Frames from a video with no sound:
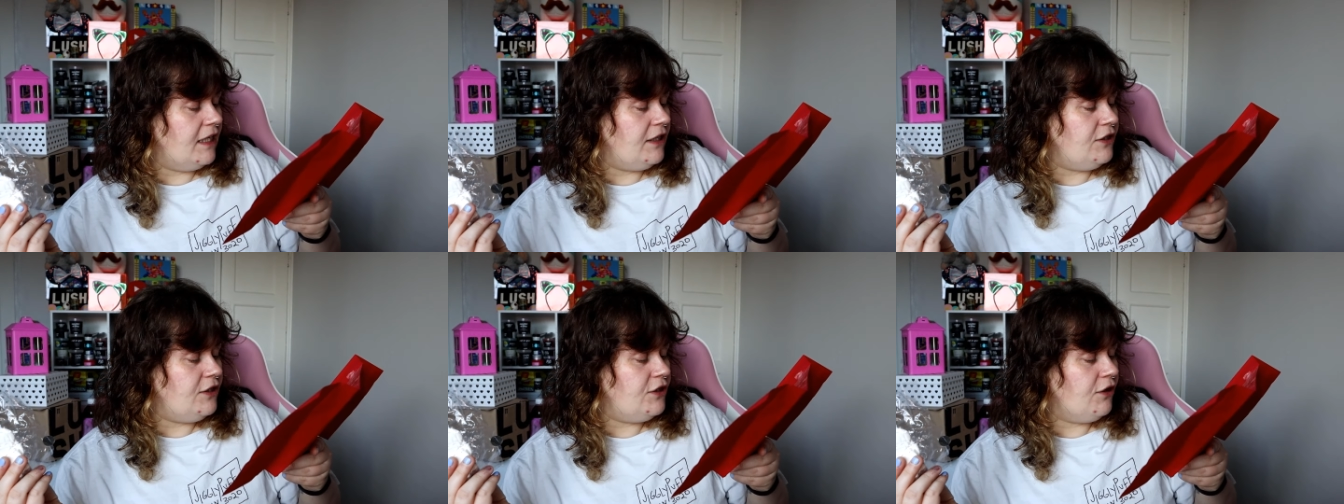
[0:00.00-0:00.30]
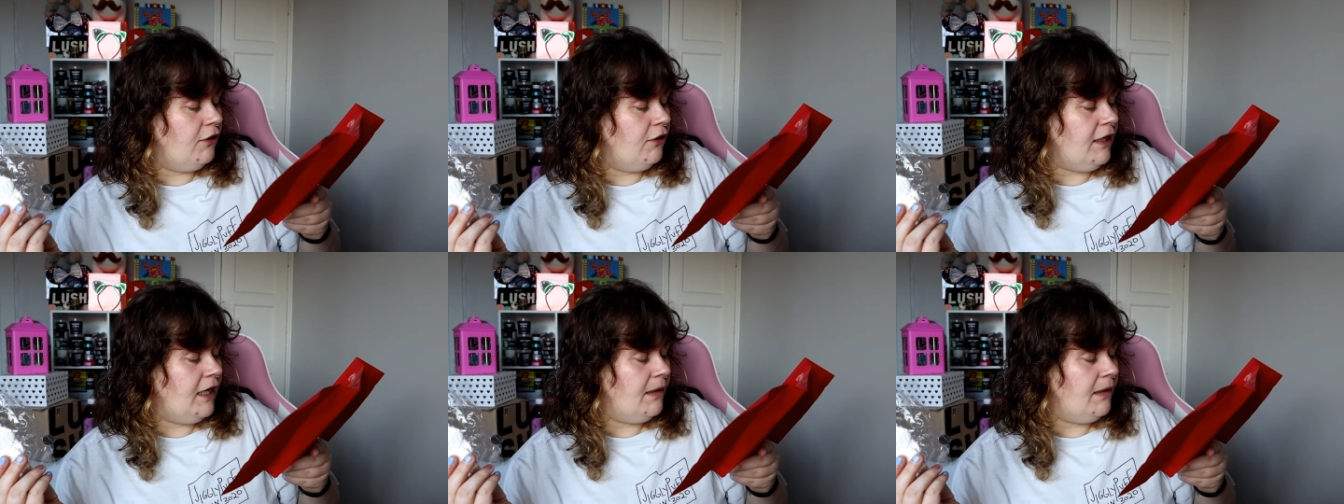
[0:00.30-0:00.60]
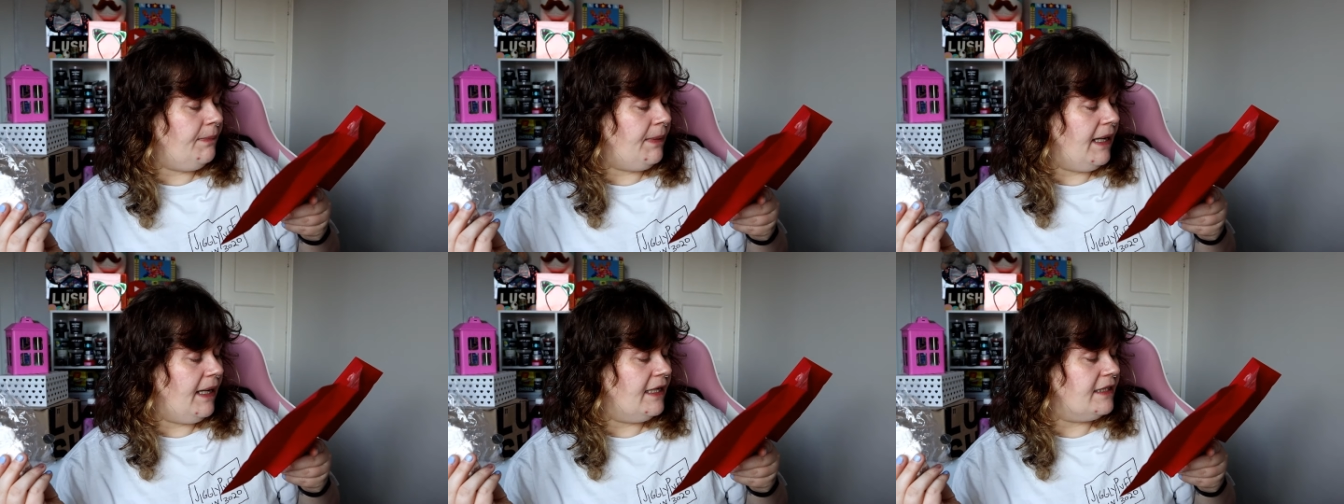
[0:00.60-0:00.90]
Enjoy
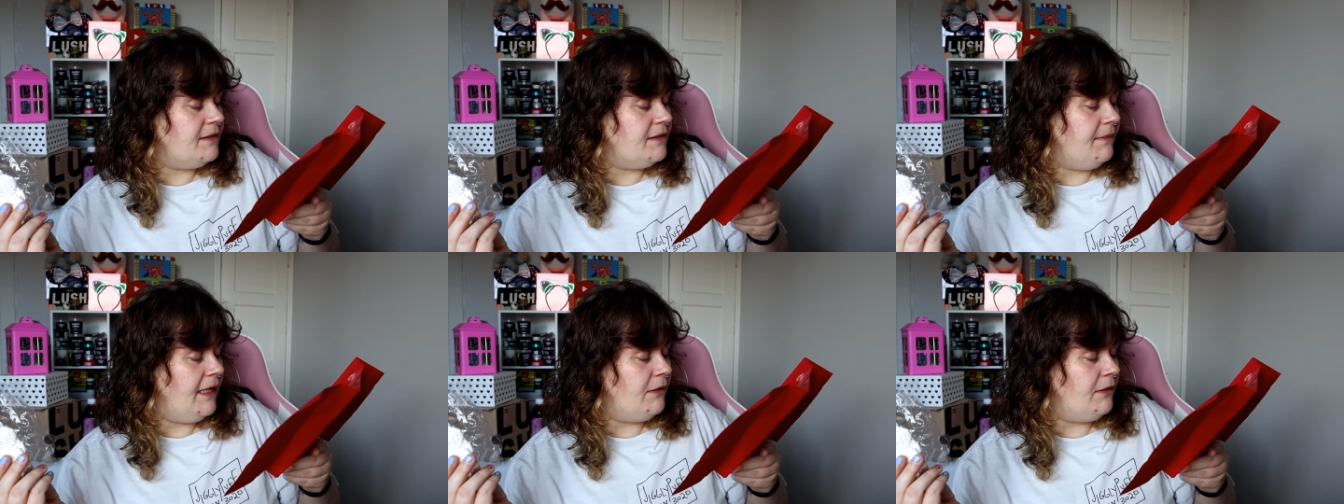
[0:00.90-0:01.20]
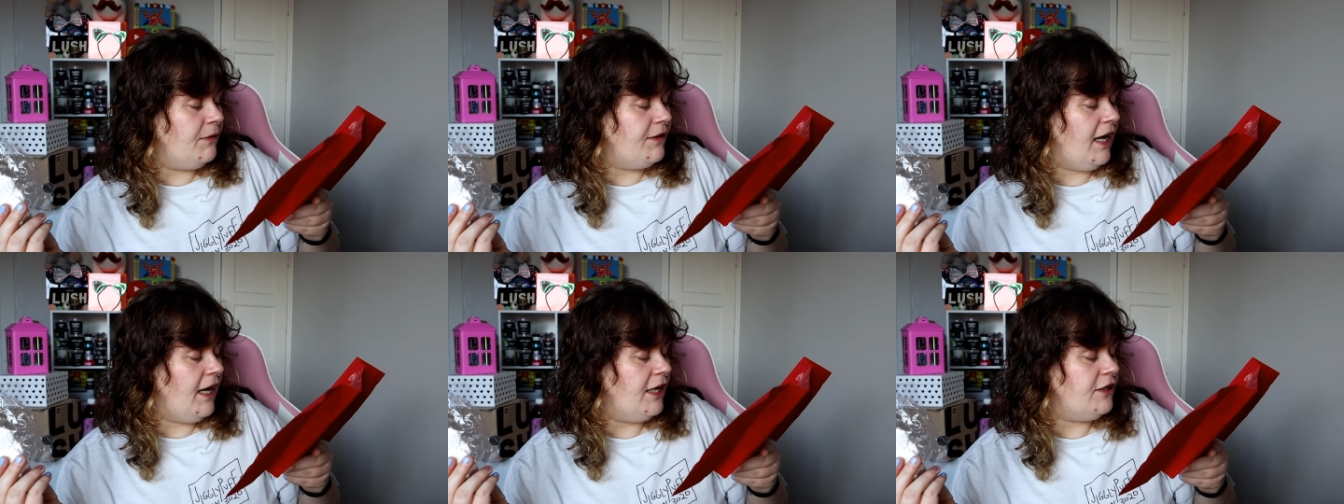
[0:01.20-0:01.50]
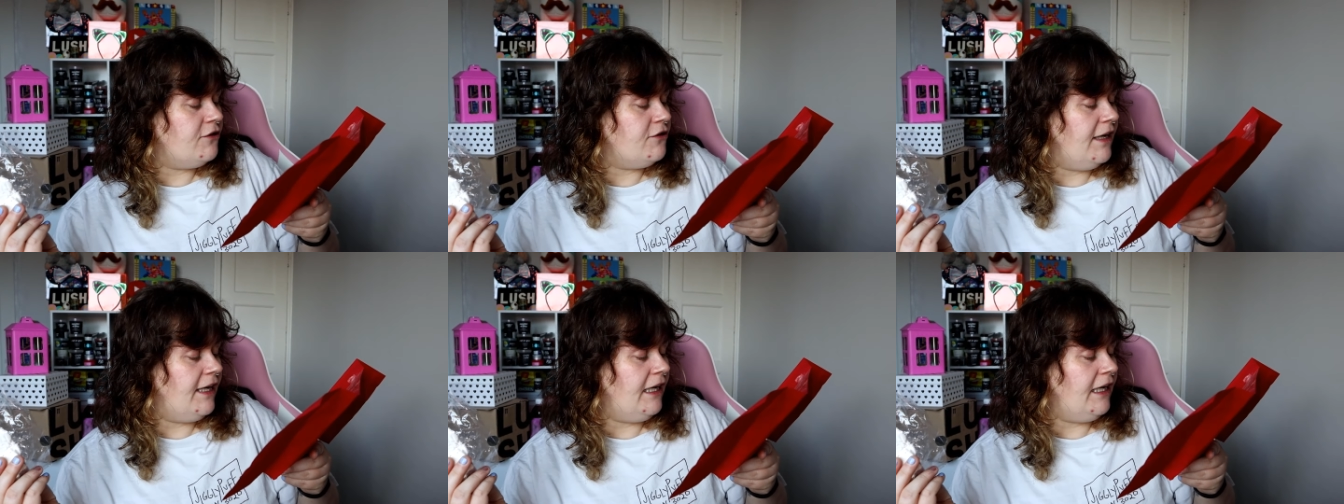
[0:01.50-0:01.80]
our pads made with
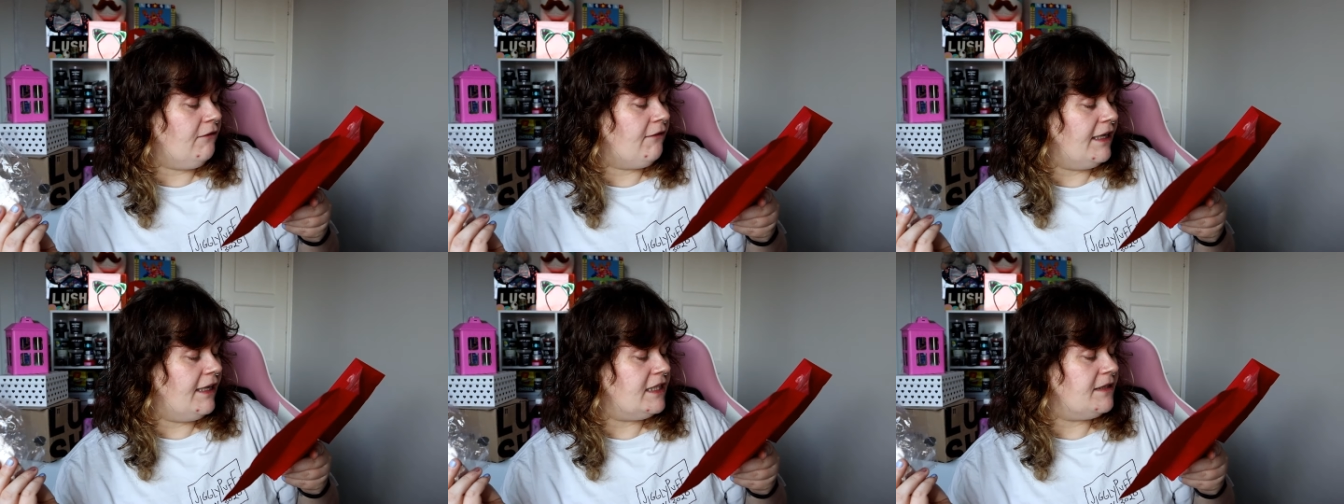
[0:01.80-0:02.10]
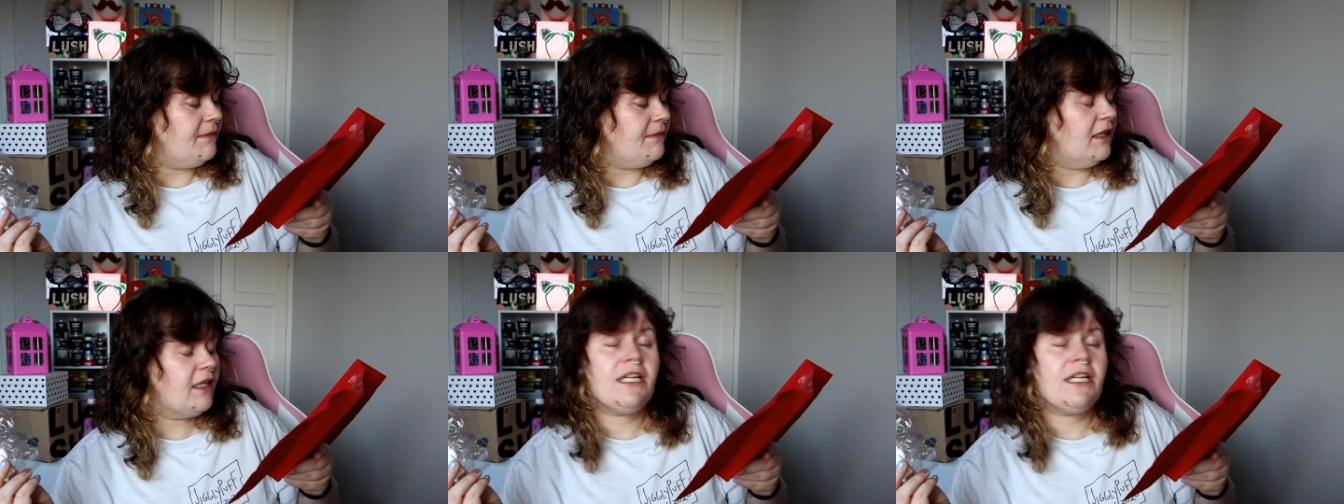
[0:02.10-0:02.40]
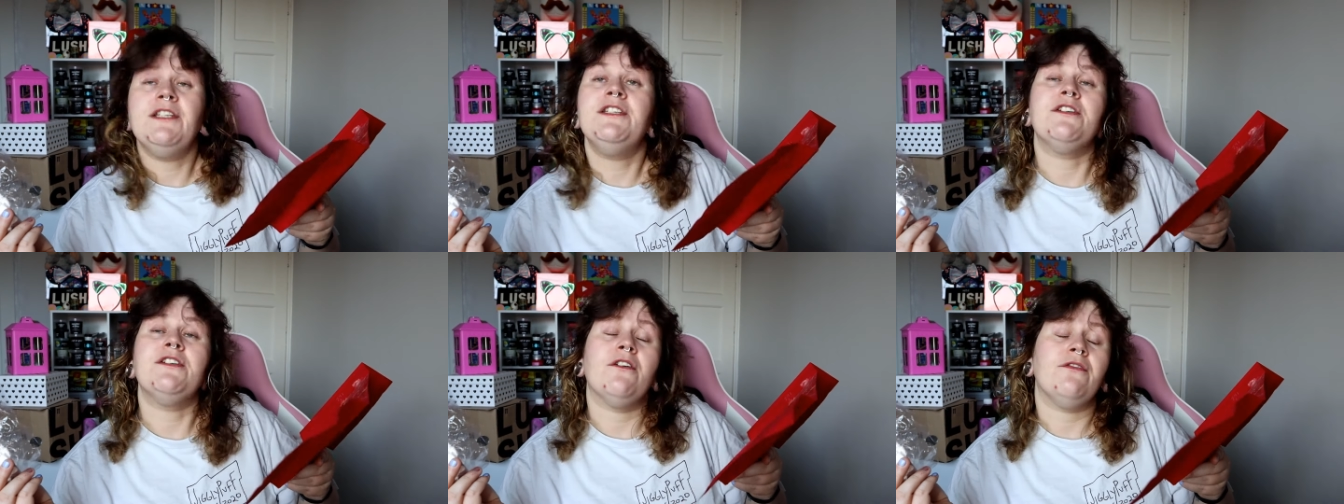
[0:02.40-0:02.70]
hydrating rice milk
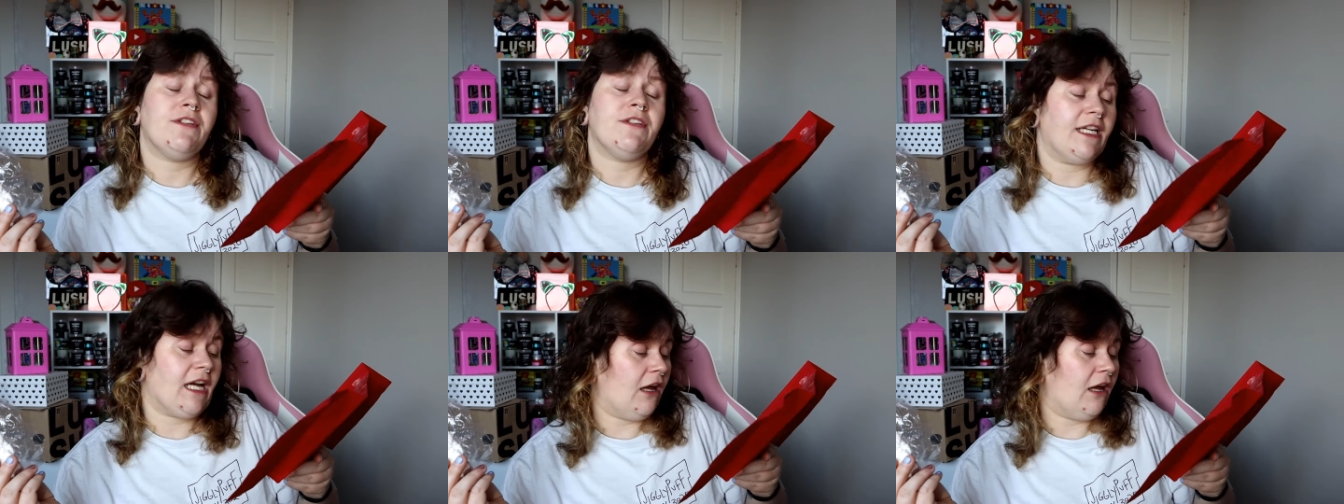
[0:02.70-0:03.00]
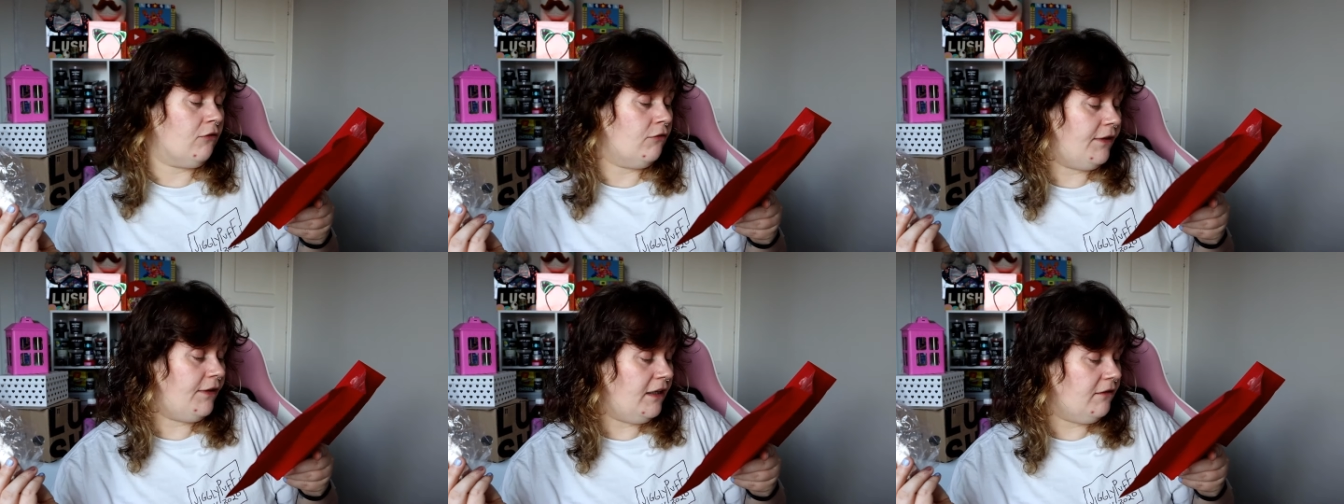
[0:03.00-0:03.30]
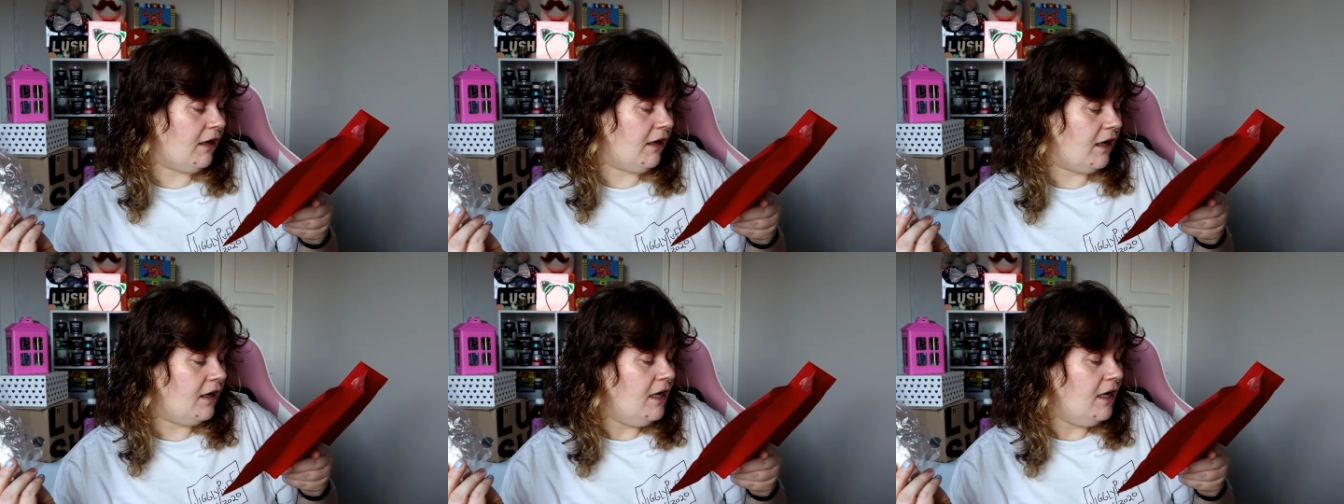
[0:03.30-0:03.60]
and softening aloe
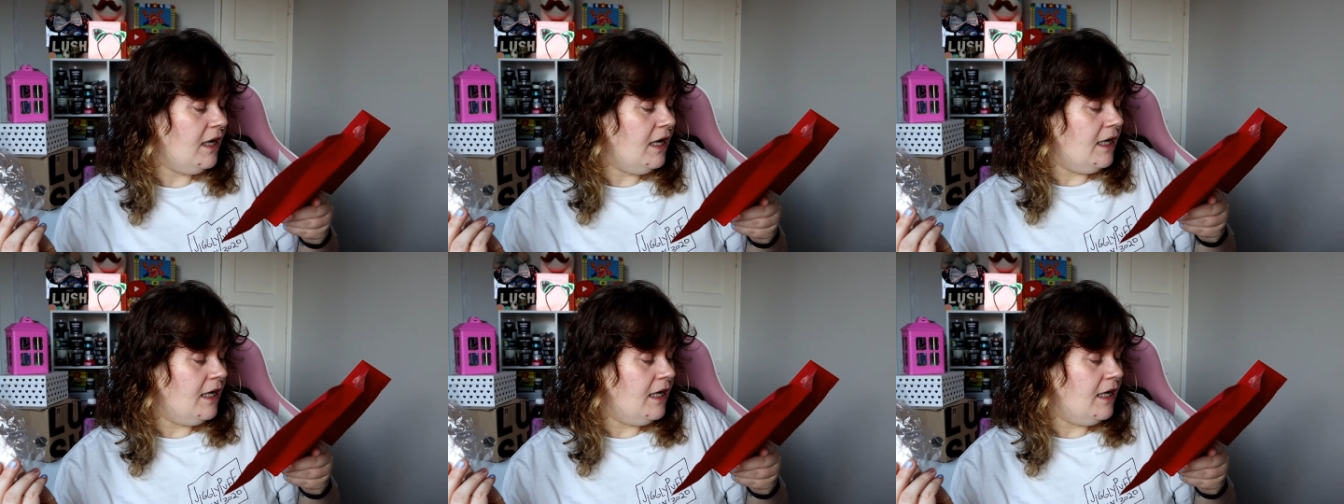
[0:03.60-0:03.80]
vera.